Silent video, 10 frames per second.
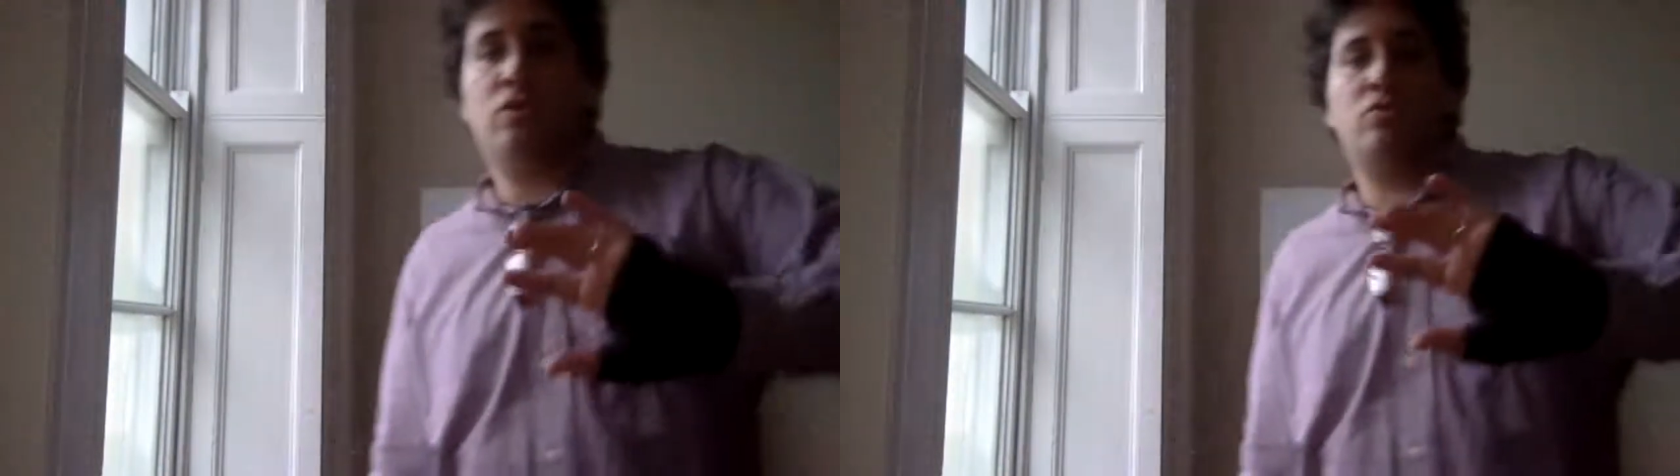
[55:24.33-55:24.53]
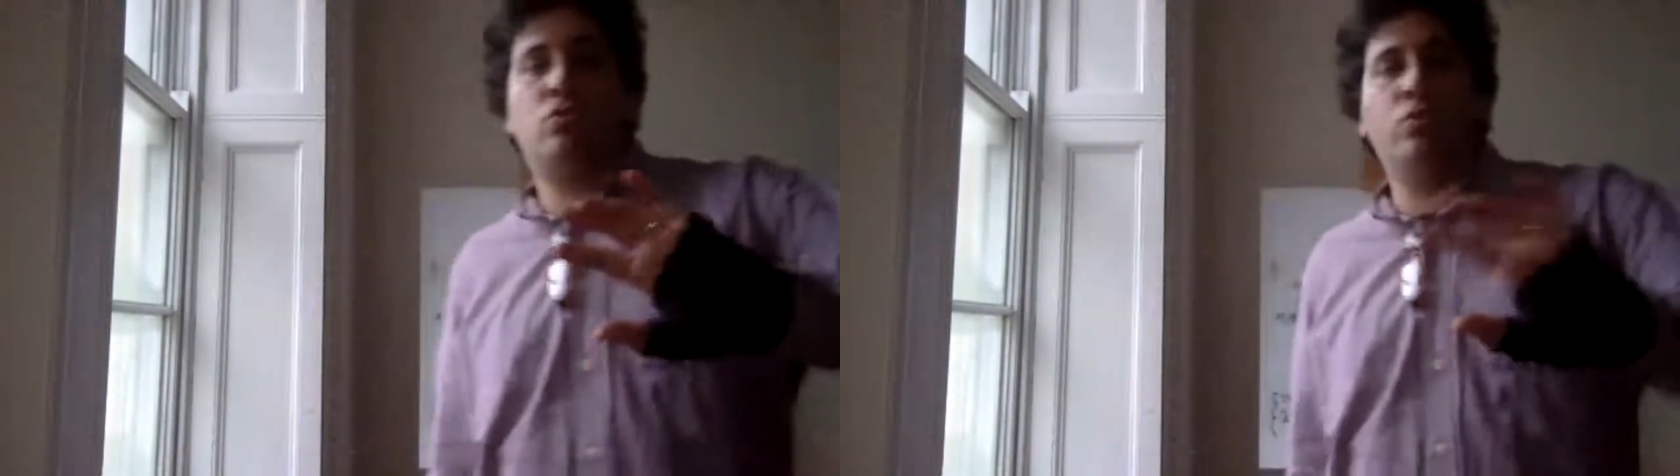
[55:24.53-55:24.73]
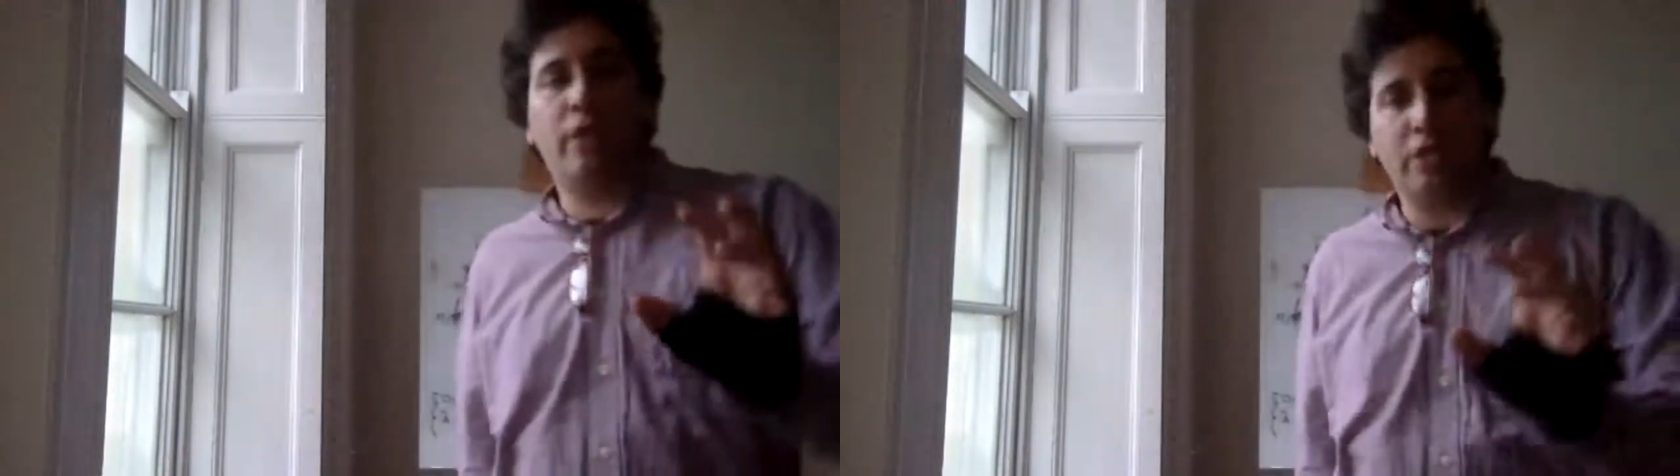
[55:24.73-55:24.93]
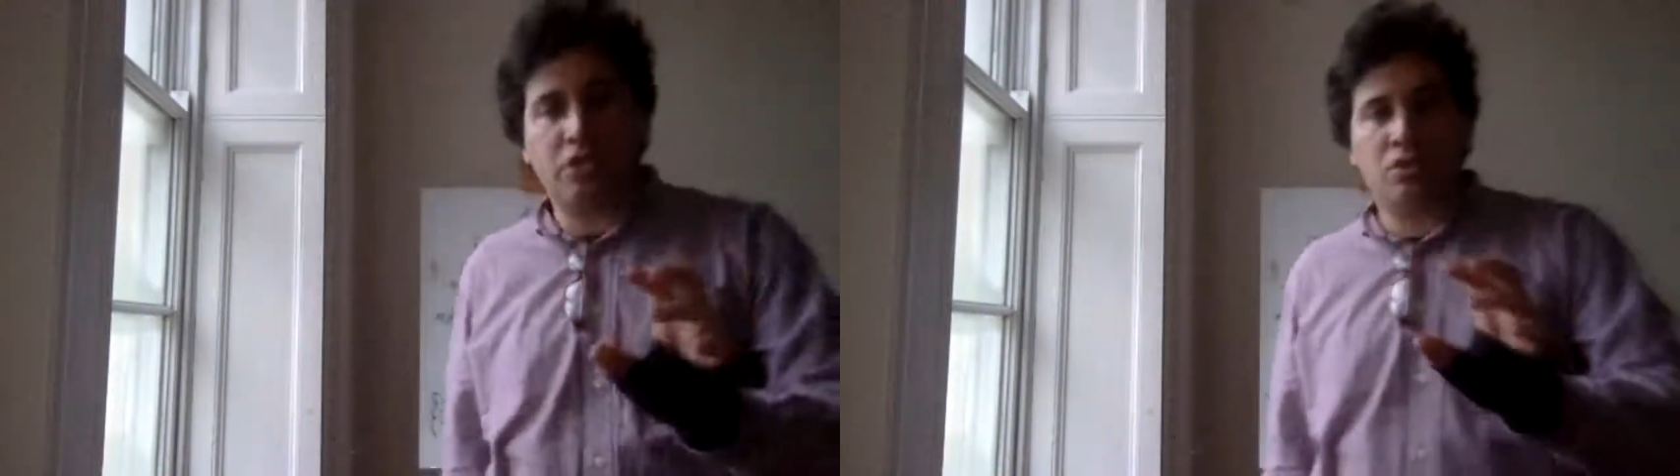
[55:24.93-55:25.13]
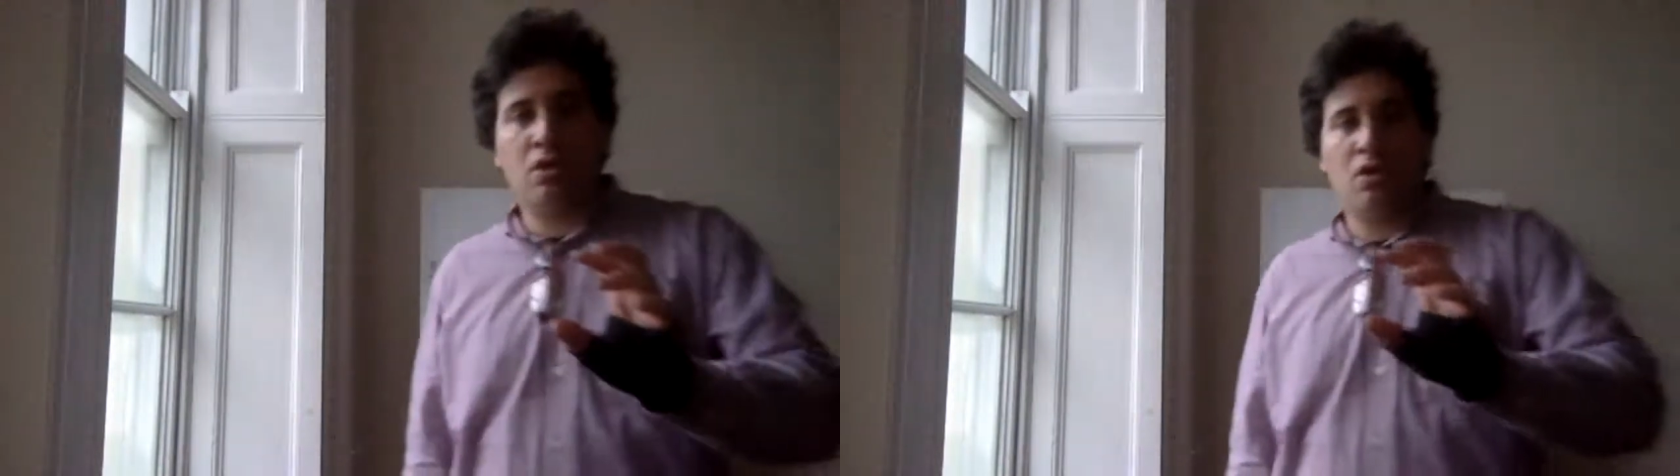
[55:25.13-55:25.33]

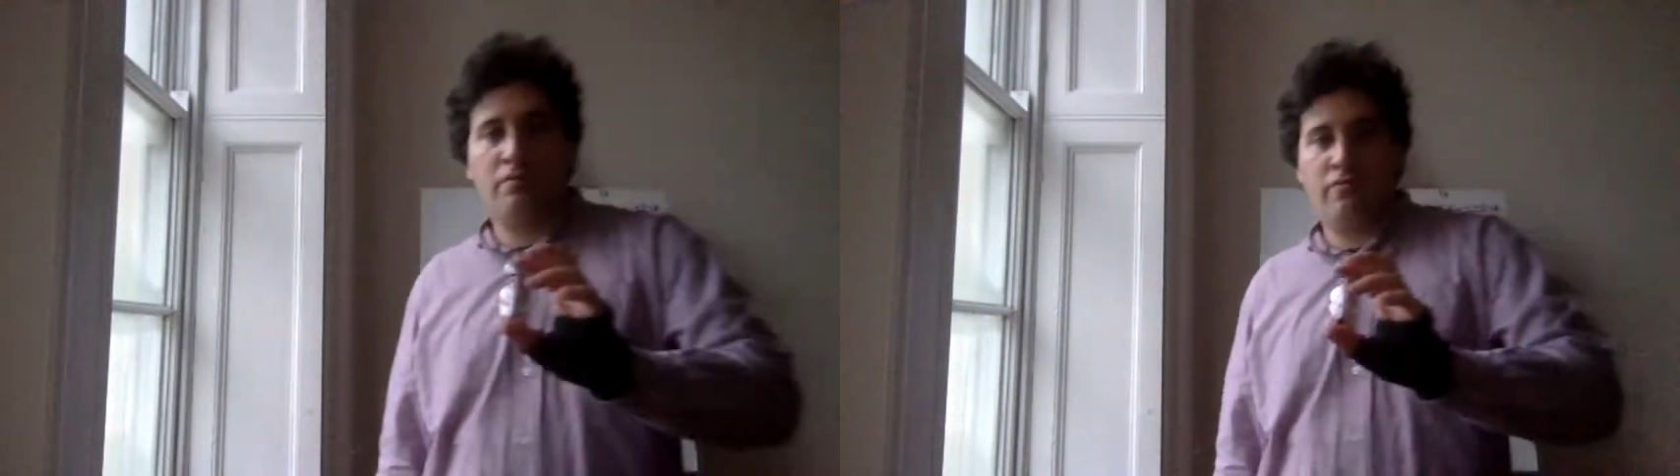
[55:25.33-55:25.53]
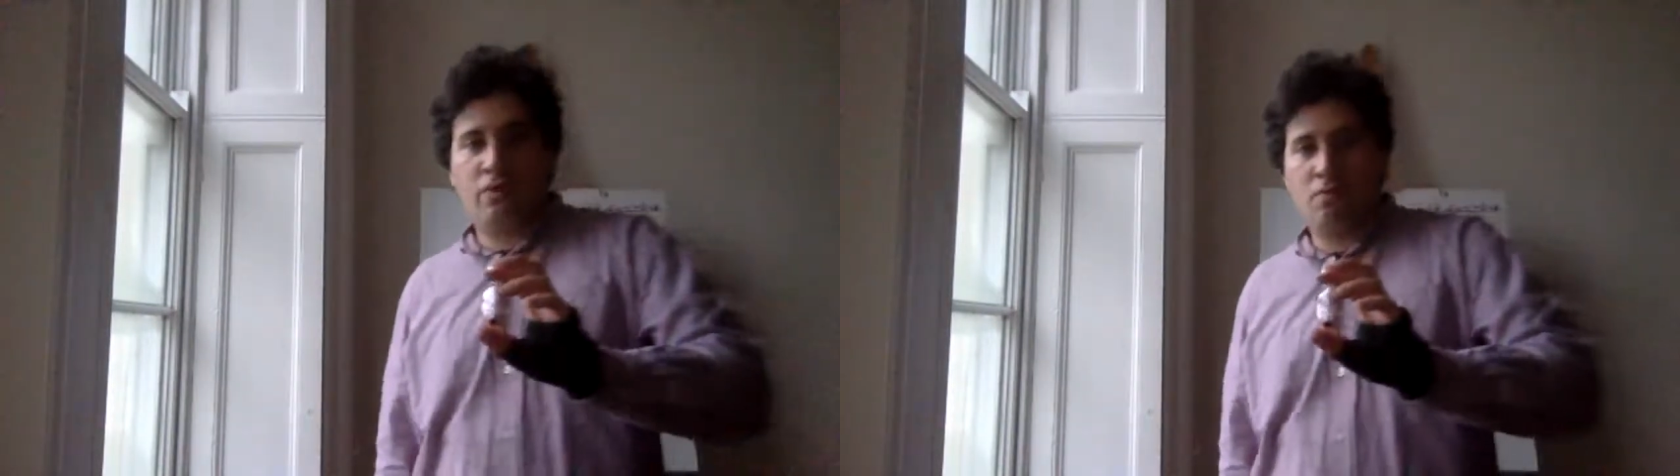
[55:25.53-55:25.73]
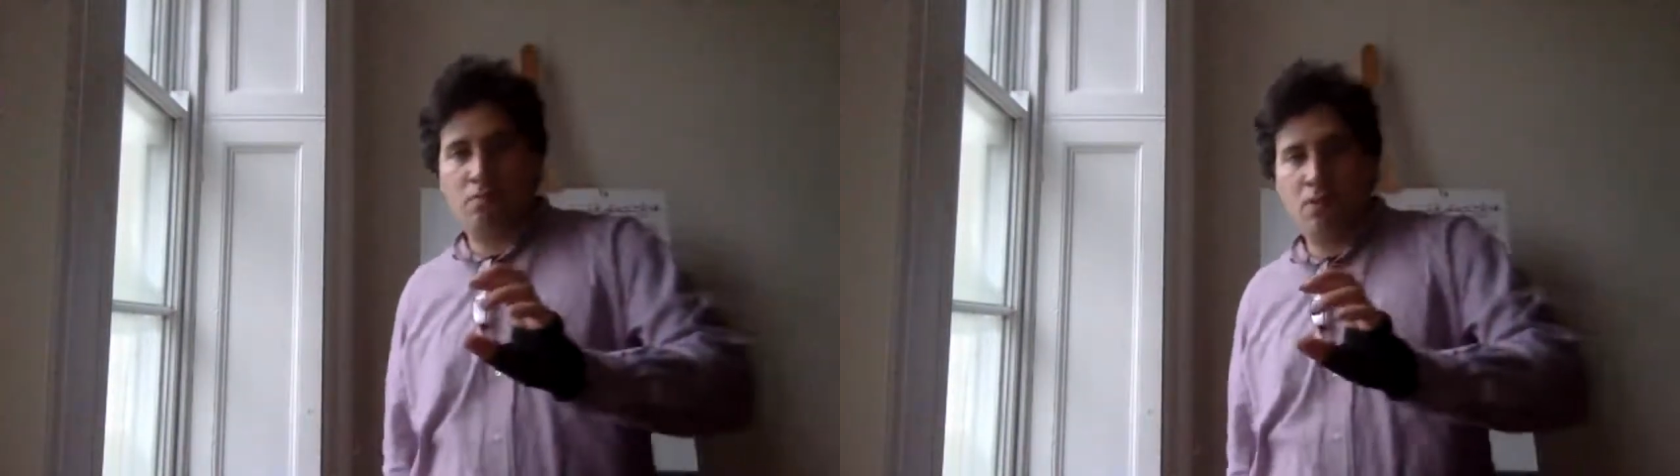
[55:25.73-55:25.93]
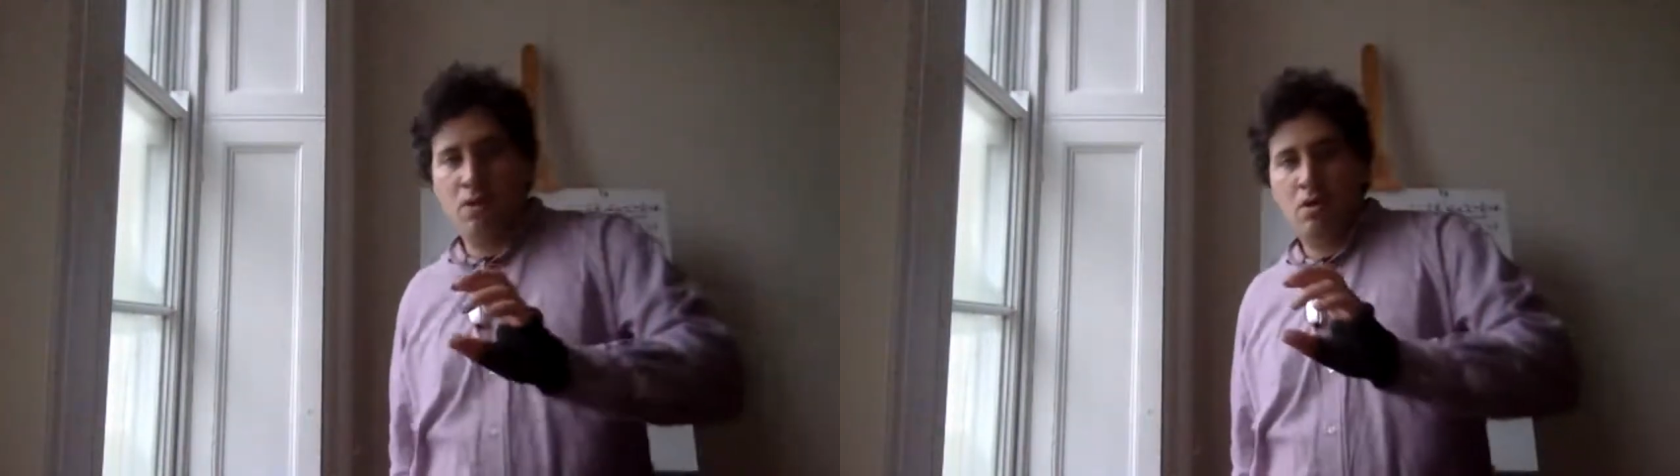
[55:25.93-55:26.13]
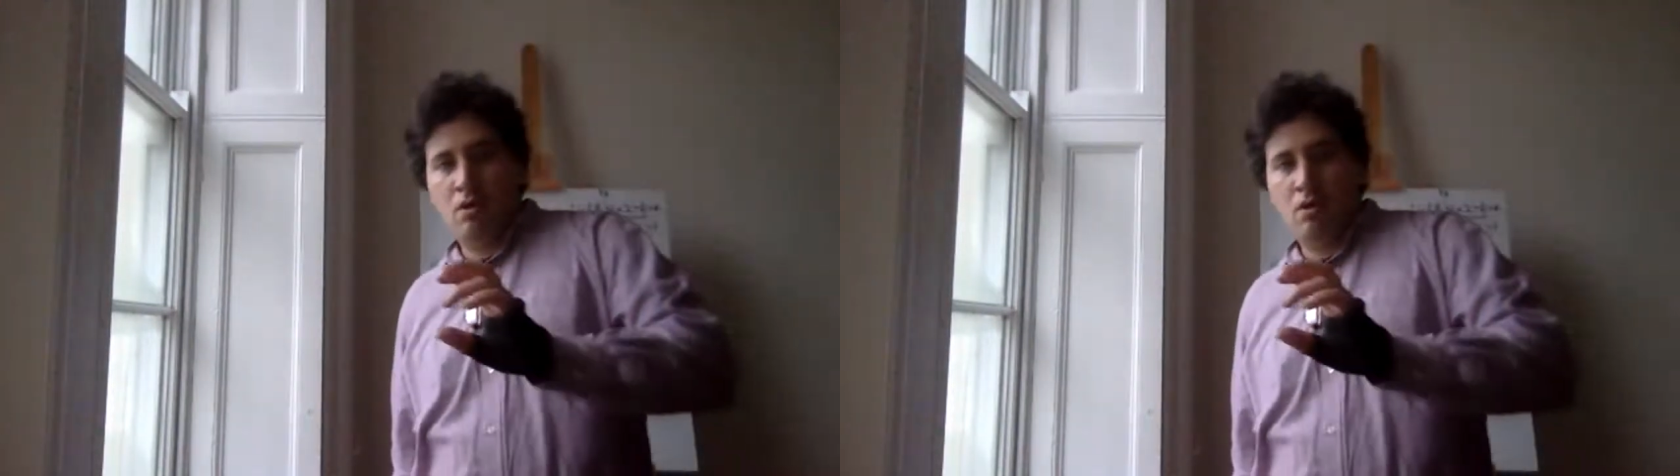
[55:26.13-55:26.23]
twist from